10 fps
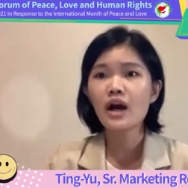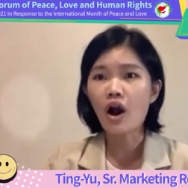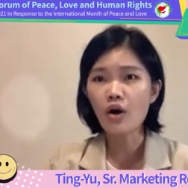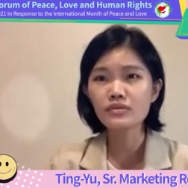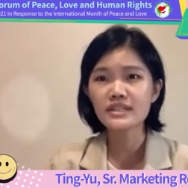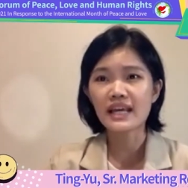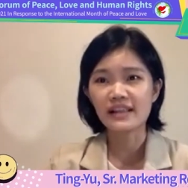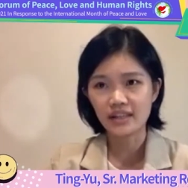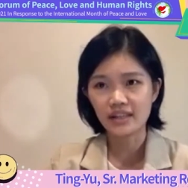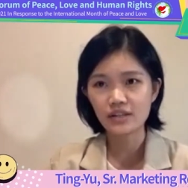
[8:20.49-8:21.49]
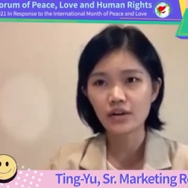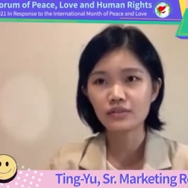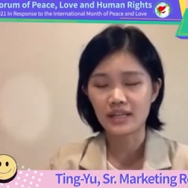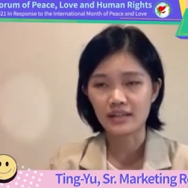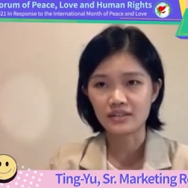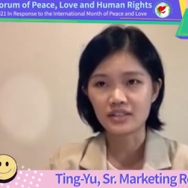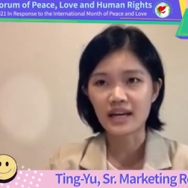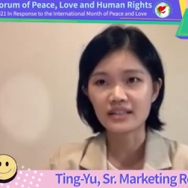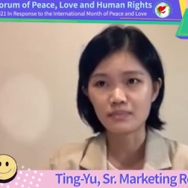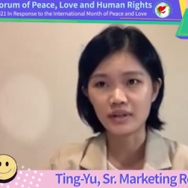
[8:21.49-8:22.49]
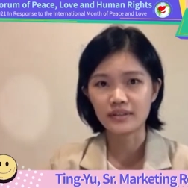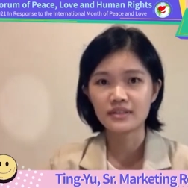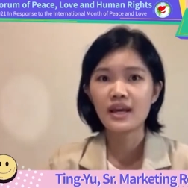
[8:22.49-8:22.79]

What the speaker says: Ho's illegal indictment